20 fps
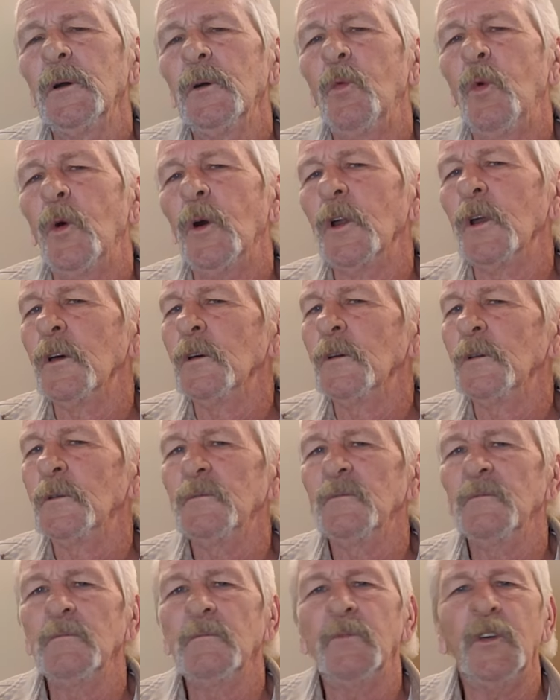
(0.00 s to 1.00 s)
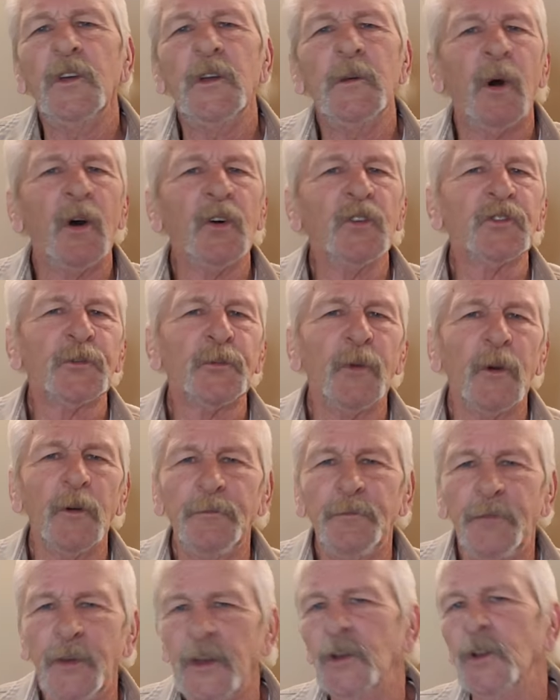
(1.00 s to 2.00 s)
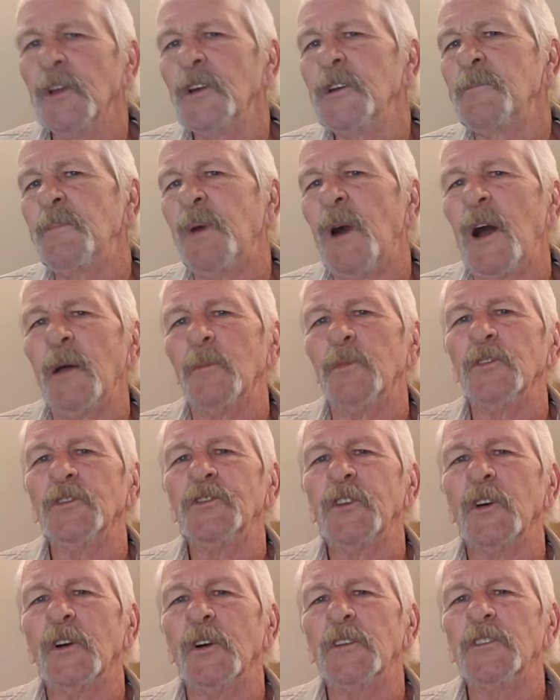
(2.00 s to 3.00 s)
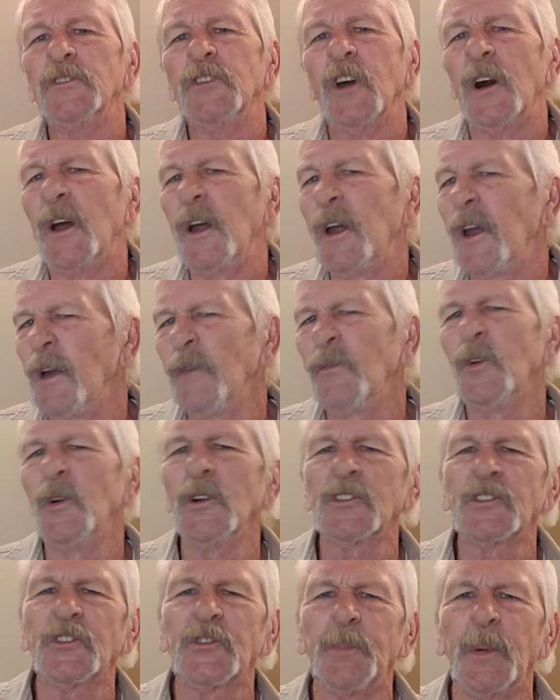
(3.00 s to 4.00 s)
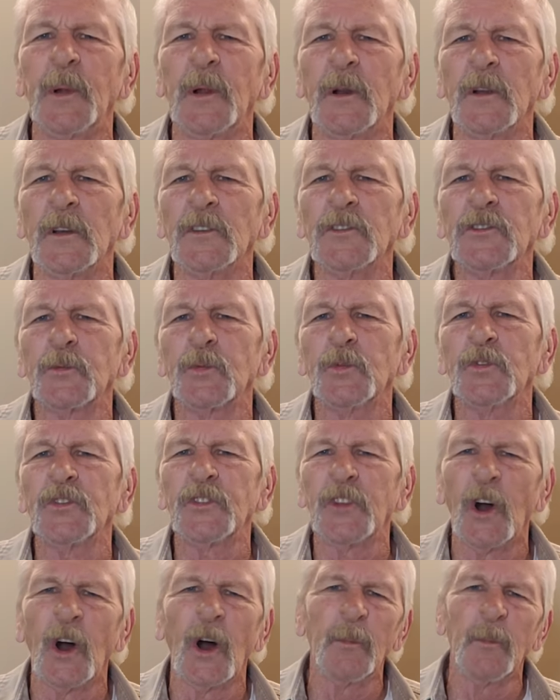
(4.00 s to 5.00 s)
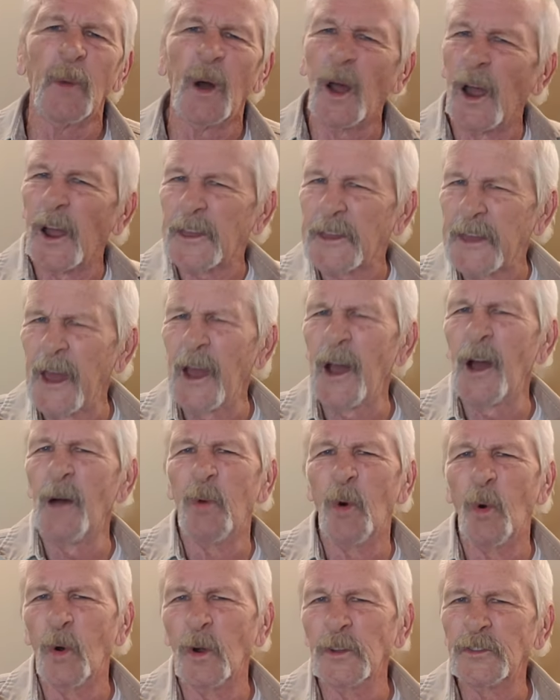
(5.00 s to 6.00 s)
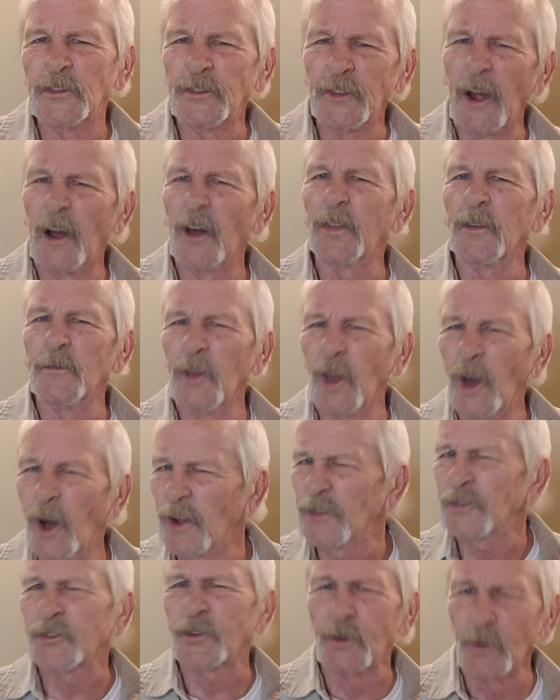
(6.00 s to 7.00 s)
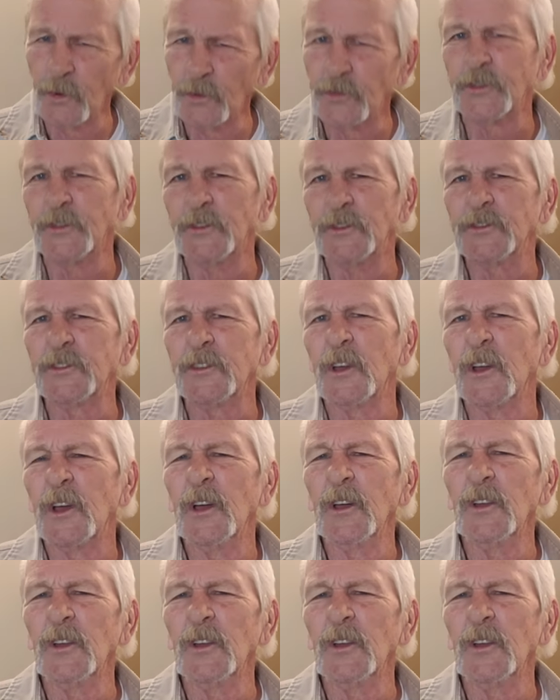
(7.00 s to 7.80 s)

one of the most revealing Bible studies I ever experienced was taught by a cowboy south of Las Cruces,